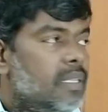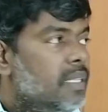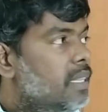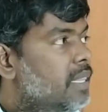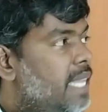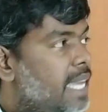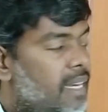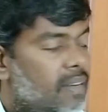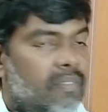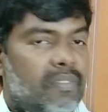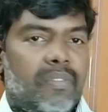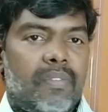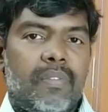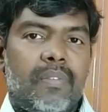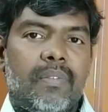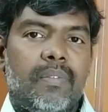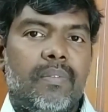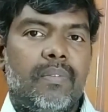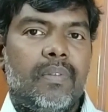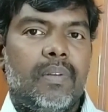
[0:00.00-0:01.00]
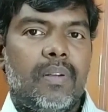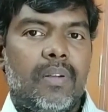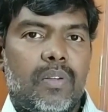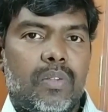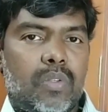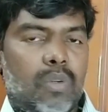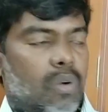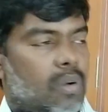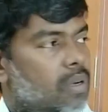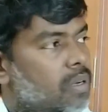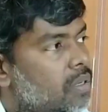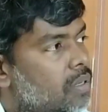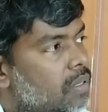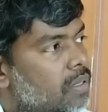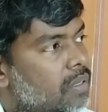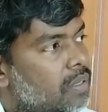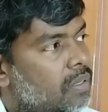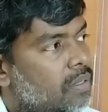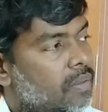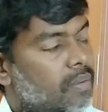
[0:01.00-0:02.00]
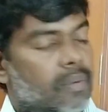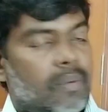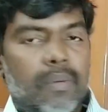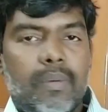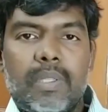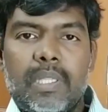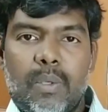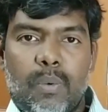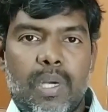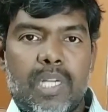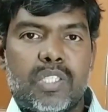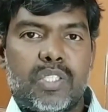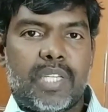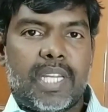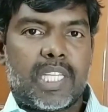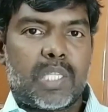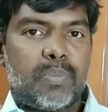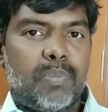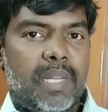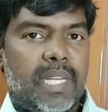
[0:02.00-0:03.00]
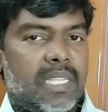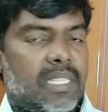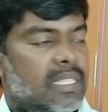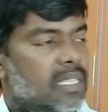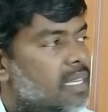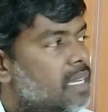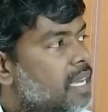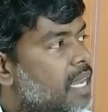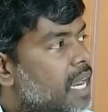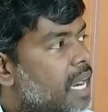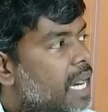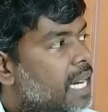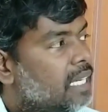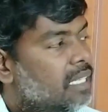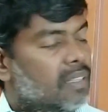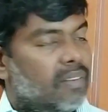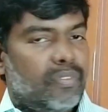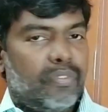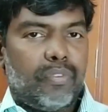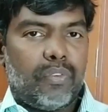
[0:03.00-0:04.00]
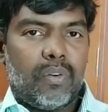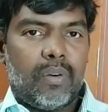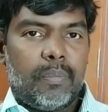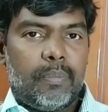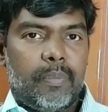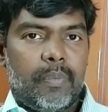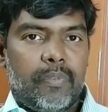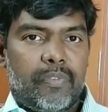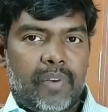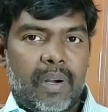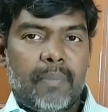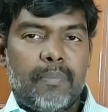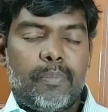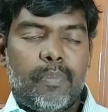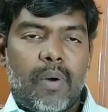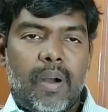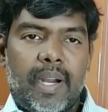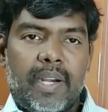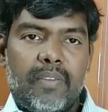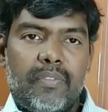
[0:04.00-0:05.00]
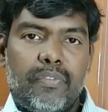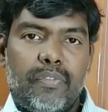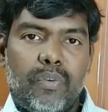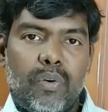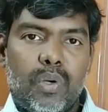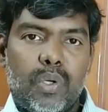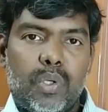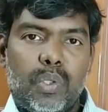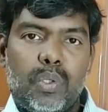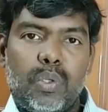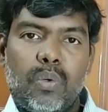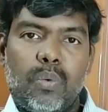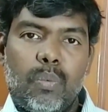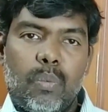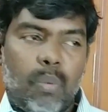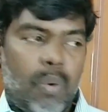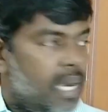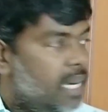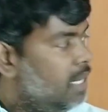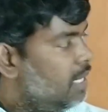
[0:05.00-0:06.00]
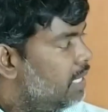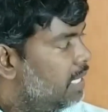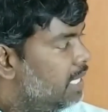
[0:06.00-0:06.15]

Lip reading: Then, so the works takes place at the from point 4 to 1.